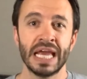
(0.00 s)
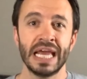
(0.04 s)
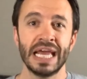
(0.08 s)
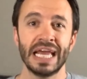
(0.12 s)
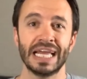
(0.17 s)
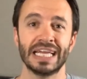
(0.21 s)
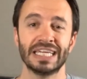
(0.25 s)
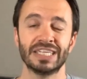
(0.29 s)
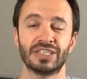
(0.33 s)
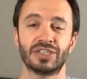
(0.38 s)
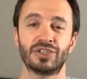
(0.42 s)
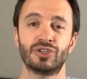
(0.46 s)

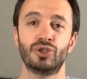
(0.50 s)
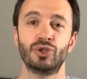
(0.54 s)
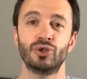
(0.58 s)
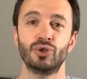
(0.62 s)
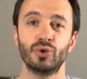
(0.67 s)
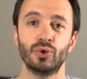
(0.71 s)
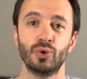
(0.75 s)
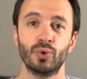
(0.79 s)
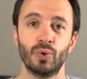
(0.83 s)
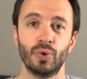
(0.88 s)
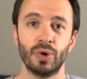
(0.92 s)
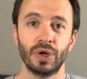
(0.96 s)
is
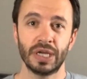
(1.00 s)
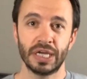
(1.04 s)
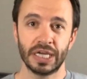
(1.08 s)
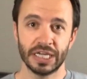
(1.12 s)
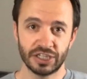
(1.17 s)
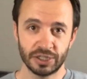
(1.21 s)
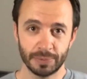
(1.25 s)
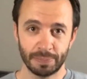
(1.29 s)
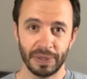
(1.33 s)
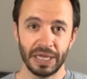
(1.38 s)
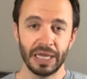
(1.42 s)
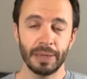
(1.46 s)
to get
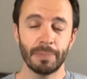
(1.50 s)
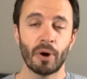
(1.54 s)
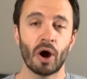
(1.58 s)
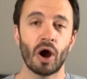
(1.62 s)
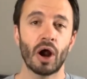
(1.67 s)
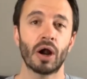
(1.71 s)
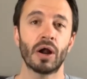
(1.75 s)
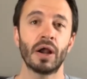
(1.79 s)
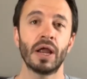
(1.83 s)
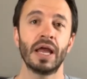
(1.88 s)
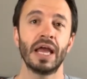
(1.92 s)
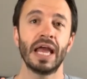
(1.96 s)
your
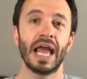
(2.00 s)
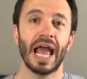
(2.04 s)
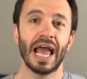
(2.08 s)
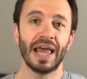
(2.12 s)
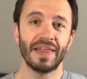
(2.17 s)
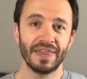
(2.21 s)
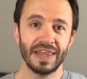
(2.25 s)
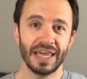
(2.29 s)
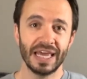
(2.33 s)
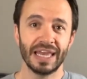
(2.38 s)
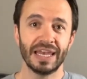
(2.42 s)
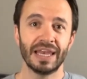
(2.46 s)
BMR
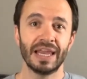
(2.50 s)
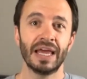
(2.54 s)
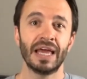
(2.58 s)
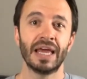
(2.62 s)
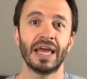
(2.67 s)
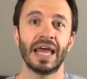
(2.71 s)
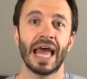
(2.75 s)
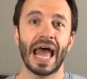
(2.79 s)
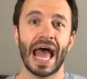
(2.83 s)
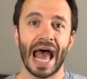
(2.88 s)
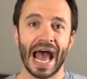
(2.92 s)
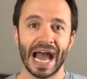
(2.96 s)
and then
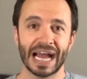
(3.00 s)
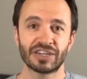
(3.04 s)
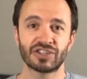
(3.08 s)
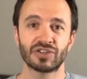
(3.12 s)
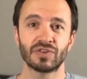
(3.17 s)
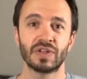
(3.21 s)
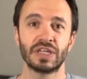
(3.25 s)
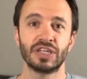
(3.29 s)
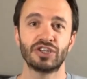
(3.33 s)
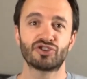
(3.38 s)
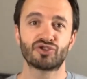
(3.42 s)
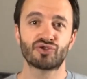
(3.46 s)

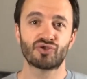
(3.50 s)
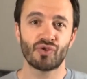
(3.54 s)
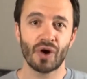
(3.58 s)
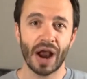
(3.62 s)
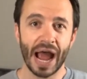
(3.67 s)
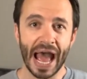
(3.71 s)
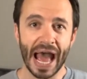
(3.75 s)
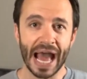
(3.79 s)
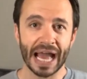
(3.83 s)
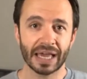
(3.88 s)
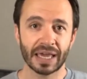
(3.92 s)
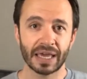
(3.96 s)
actually
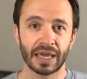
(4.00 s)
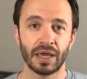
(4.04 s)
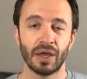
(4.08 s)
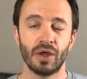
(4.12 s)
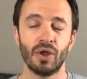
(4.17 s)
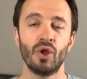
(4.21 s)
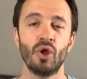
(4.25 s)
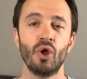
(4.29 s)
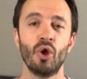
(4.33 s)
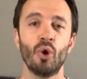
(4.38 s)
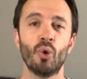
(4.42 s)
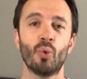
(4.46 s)
track
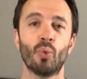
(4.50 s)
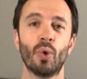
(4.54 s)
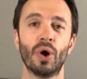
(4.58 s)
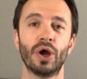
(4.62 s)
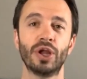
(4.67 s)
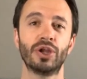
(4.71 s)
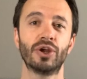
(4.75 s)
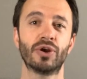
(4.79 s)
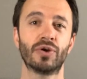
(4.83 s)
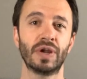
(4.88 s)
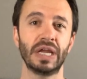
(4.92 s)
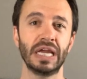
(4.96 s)
what
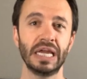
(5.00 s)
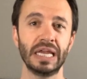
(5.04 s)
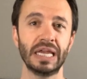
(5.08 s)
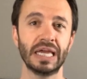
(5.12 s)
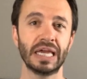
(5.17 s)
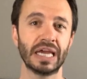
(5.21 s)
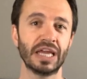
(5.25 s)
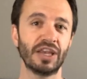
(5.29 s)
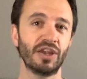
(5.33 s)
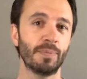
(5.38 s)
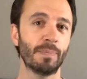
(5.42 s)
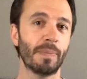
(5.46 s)
you're eating,
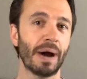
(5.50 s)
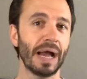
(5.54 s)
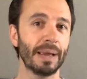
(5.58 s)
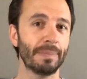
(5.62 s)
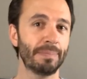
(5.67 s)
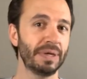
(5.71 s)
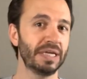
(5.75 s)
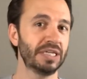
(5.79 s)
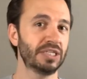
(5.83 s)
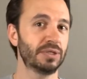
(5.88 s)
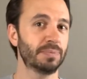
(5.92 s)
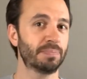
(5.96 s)
and you might
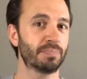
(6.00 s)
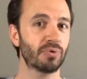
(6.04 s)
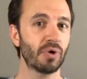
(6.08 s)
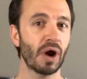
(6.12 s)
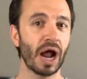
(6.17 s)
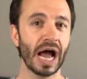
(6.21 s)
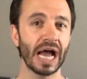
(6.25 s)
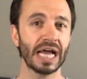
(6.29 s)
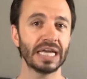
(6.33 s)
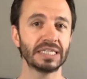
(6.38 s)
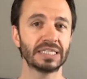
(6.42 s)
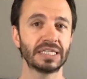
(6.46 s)
be
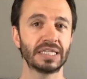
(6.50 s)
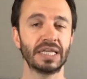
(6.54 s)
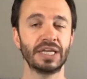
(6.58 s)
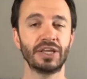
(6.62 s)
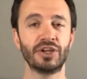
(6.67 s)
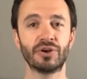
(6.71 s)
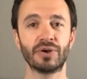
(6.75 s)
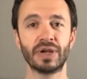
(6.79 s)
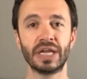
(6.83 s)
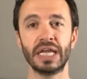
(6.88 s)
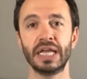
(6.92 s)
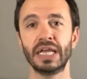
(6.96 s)
surprised that
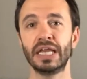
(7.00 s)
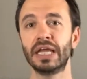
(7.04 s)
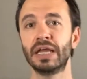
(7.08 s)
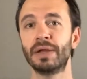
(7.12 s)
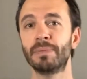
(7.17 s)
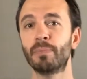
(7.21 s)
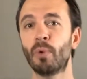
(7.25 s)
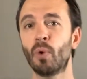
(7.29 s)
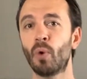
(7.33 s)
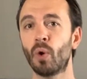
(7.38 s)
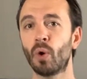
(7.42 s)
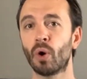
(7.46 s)
you're eating
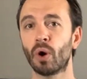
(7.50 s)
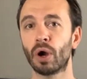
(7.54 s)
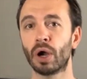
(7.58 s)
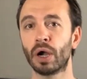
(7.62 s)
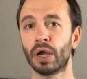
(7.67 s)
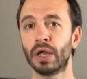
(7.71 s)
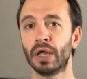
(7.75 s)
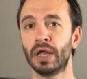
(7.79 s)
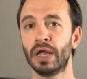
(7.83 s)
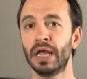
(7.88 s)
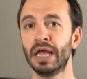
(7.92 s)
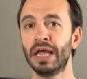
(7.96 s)
more
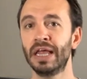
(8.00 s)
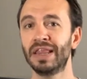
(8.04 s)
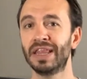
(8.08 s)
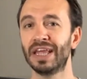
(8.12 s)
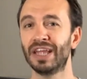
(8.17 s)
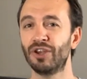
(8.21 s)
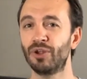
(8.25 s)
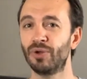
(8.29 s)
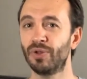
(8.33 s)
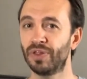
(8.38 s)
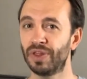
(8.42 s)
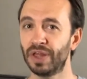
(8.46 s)
than
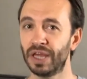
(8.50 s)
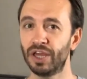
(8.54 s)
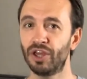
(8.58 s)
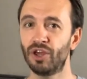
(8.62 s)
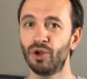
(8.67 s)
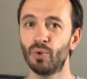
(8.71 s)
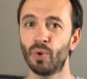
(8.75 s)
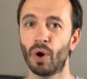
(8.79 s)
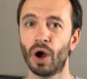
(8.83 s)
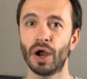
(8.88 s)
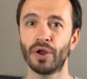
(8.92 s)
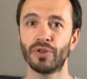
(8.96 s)
you think
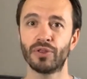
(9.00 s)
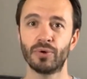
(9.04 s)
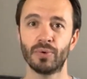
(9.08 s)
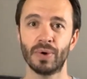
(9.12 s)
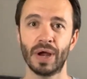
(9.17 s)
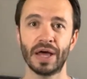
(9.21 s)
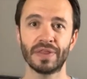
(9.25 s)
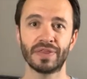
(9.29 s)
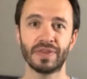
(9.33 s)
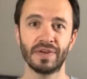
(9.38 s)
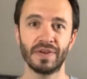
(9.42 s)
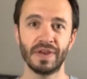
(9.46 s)
you are
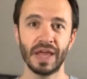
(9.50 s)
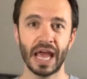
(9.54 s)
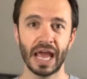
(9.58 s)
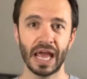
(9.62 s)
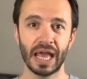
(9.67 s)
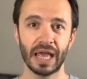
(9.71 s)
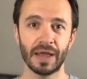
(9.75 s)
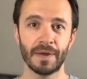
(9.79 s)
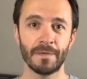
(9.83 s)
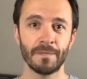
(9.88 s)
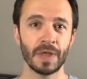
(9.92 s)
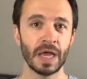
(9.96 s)
throughout the day.